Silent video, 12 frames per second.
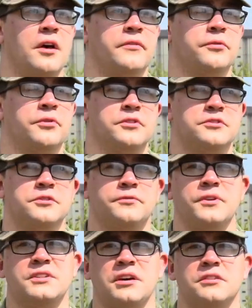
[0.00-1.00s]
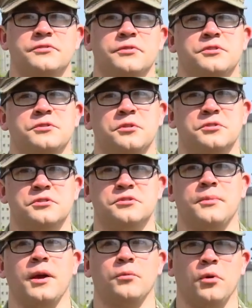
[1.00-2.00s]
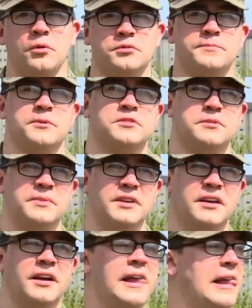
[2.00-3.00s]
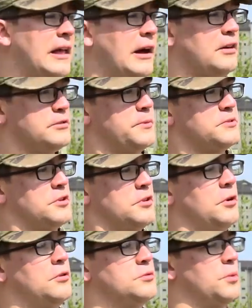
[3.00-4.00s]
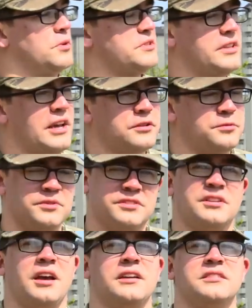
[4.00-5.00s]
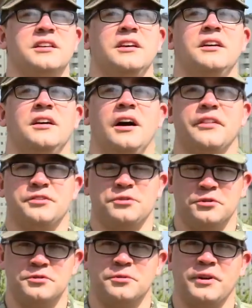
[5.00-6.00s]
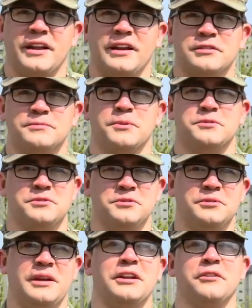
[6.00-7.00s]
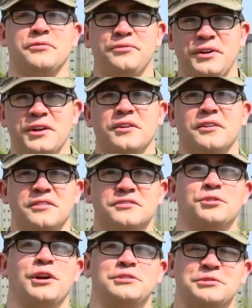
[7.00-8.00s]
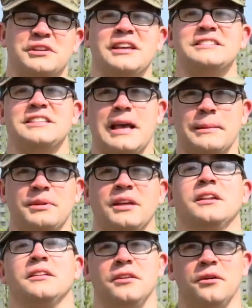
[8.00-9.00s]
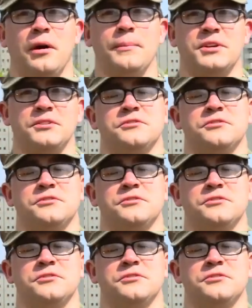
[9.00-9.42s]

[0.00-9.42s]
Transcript: uh, for the two fatalities for the soldiers. So my role was supposed to be, I was supposed to go towards the actual site uh, the soldiers were in. I was supposed to interfere, try to contaminate it. You know, I'm a